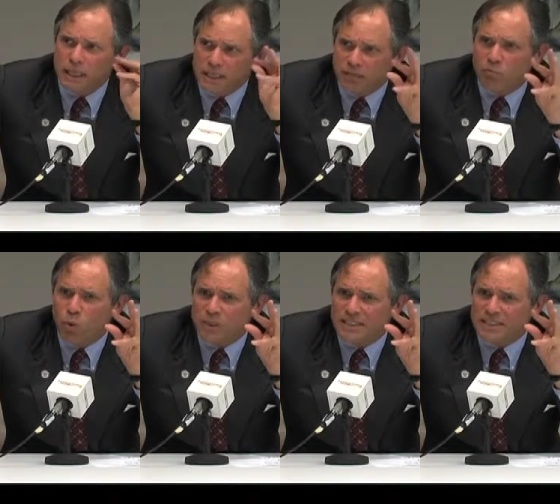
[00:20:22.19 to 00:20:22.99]
give
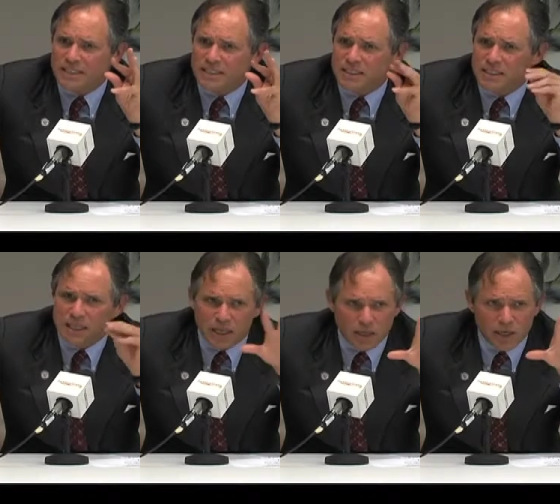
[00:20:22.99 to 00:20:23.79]
more density
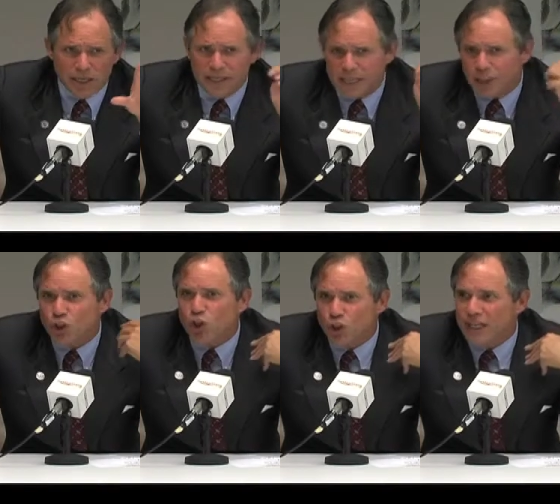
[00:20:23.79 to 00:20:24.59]
there, and then
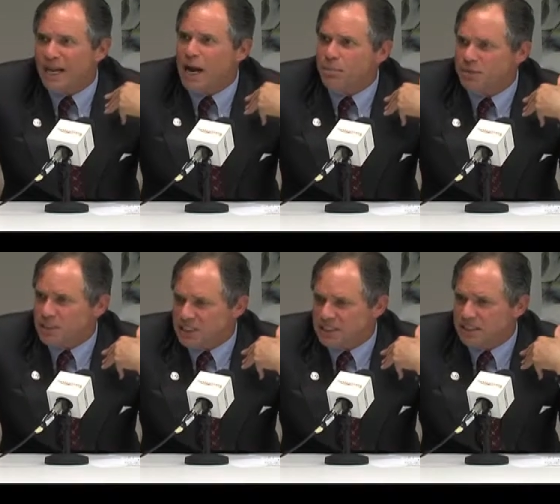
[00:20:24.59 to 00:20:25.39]
look at how
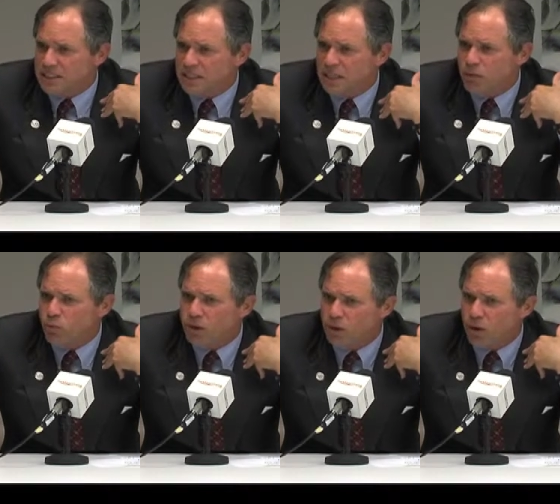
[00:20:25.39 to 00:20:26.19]
much density
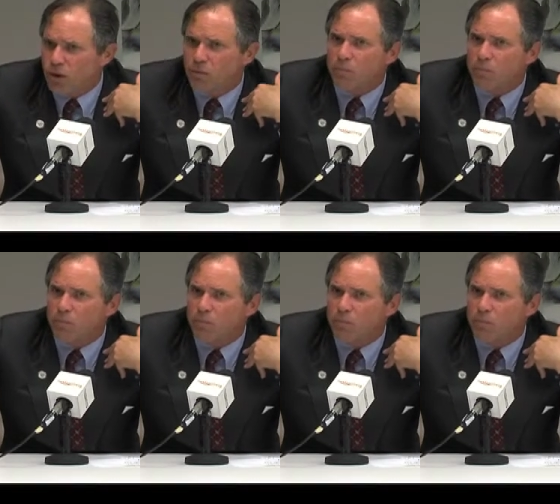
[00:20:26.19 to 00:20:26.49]
we are